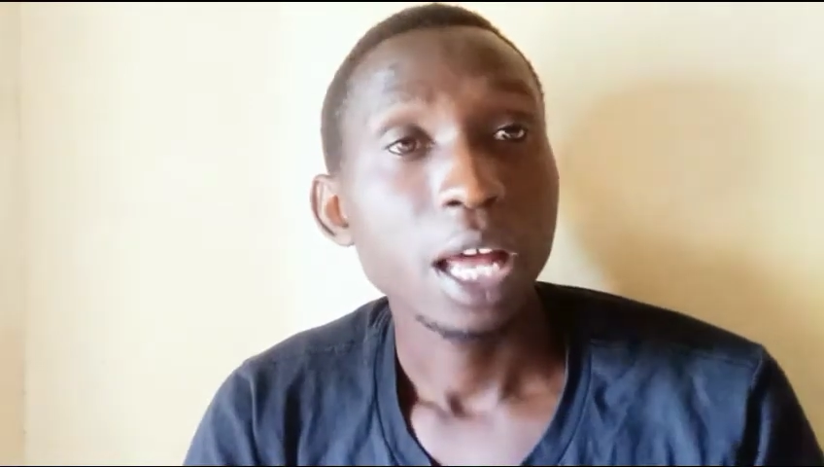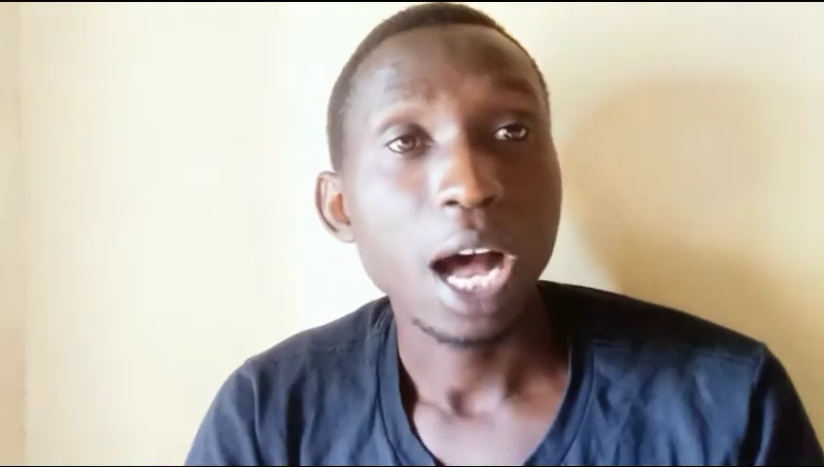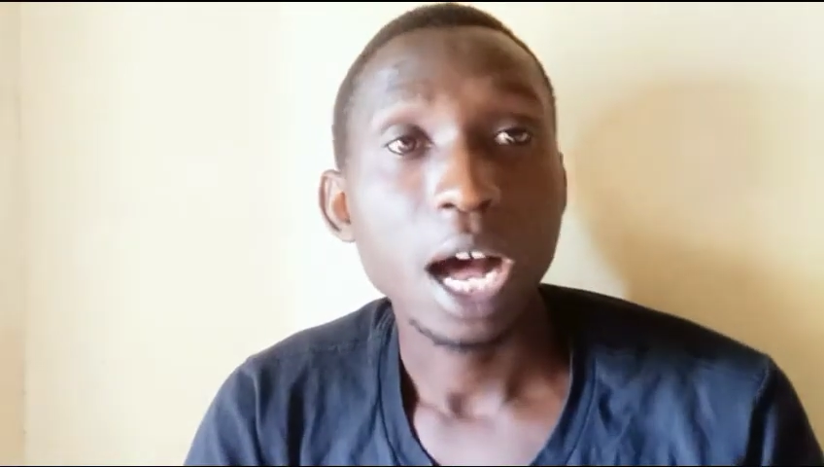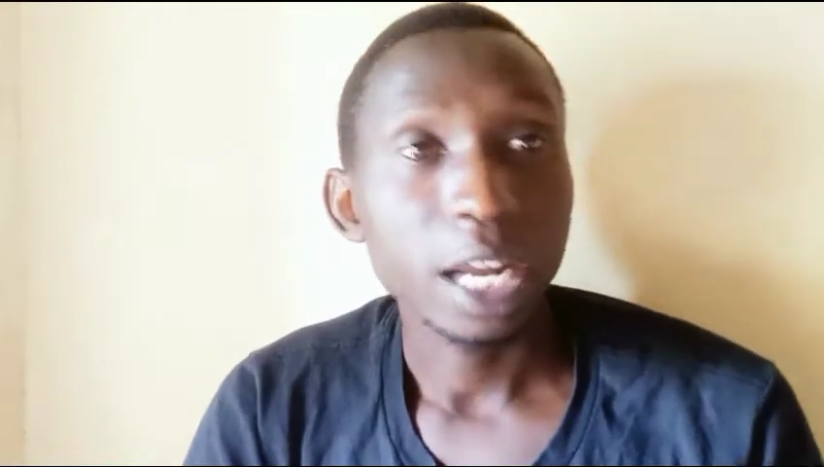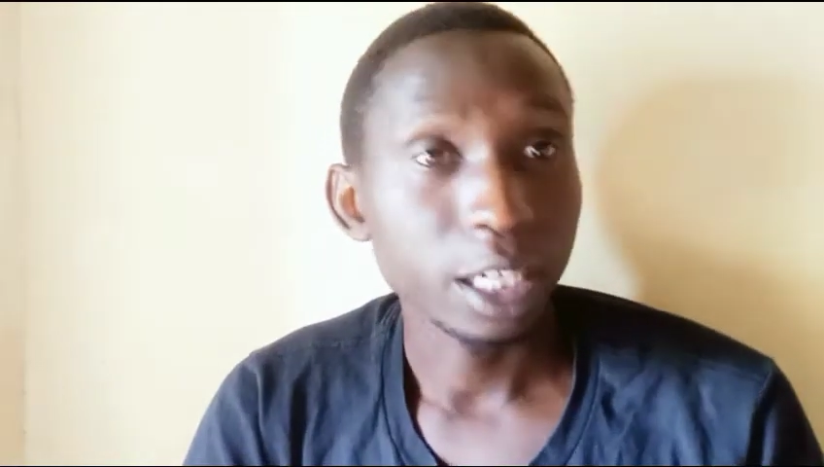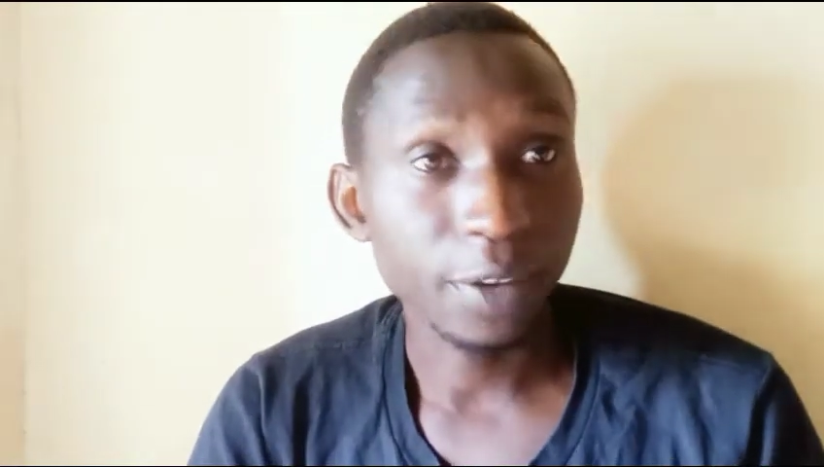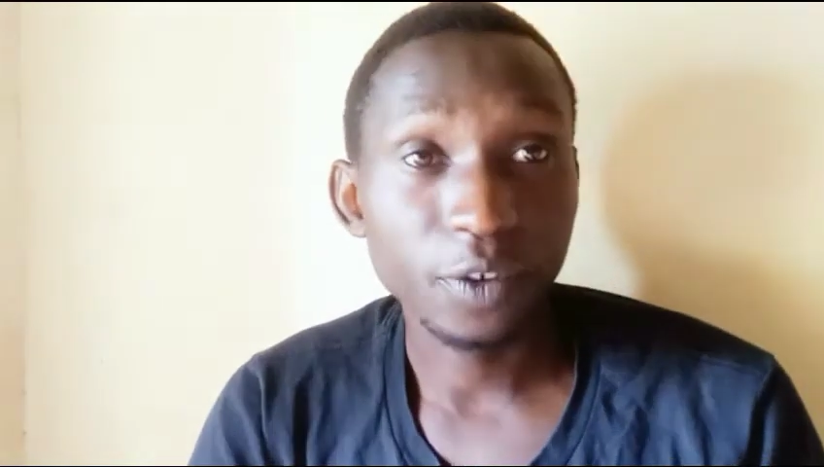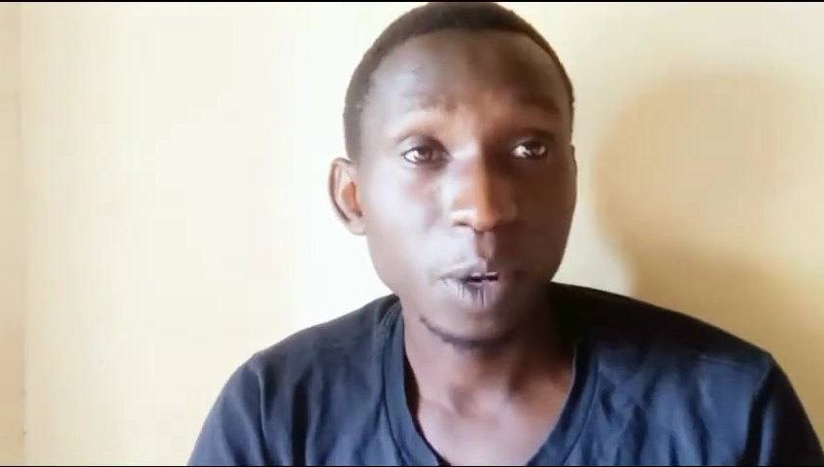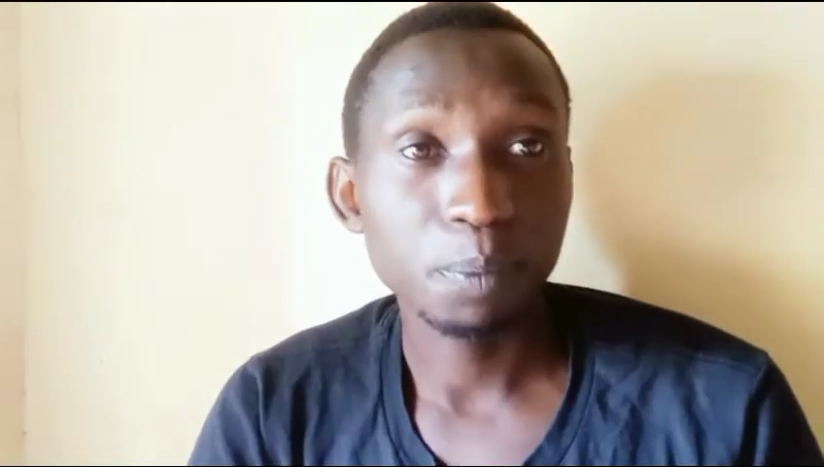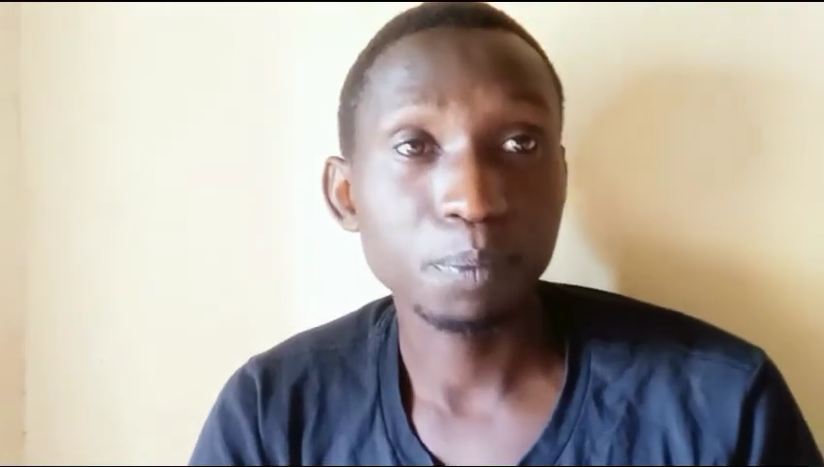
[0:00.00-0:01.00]
uh,
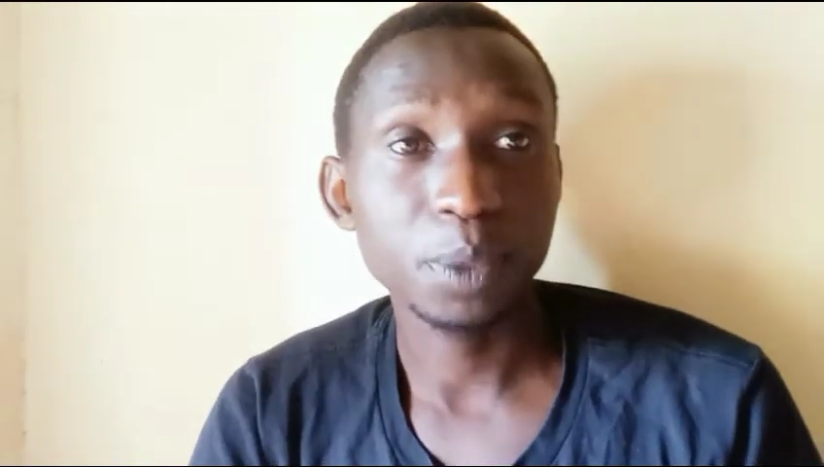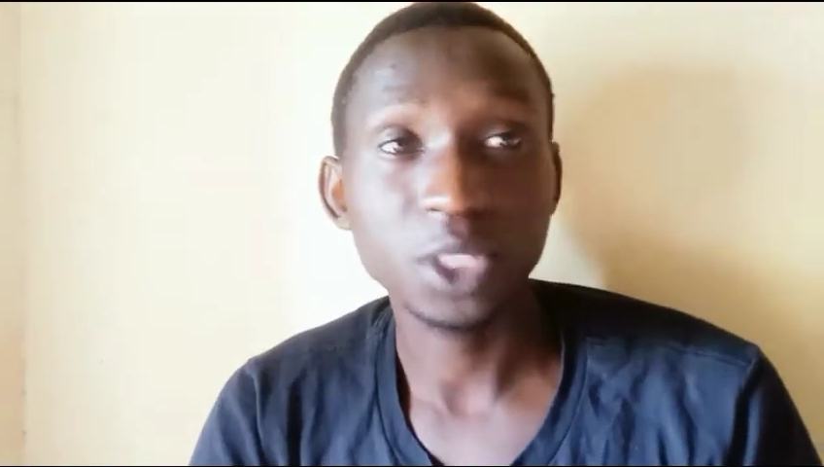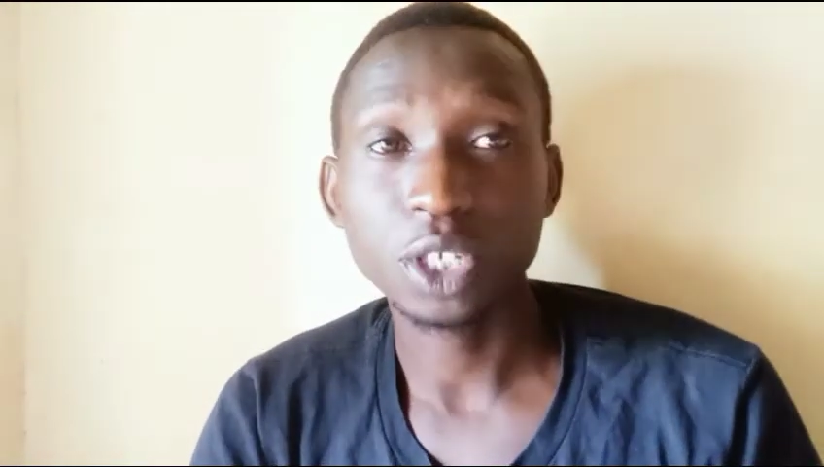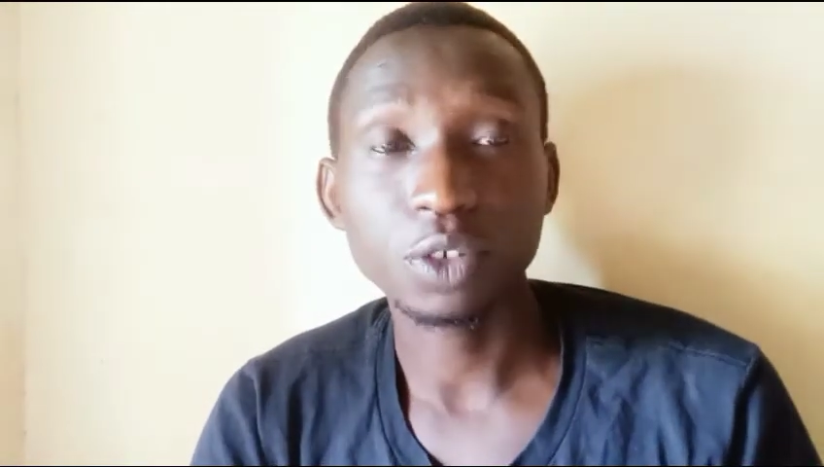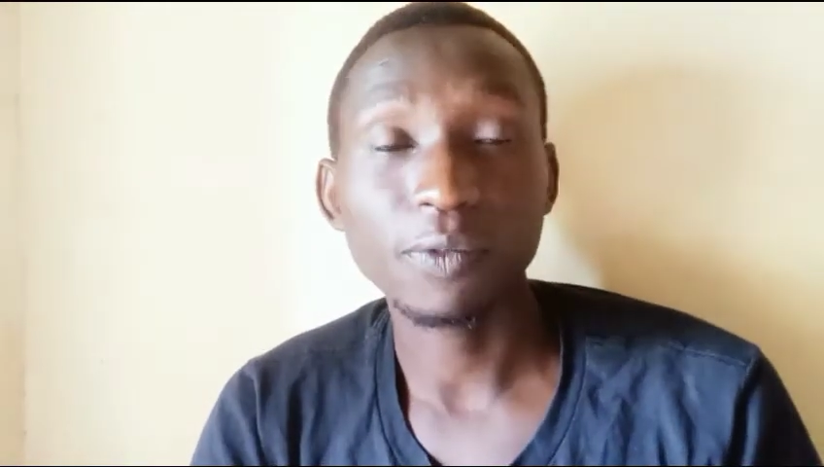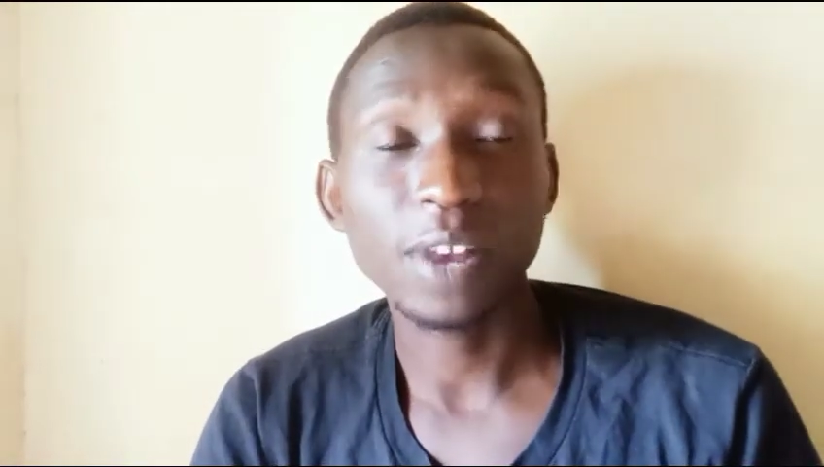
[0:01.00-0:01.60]
different pieces of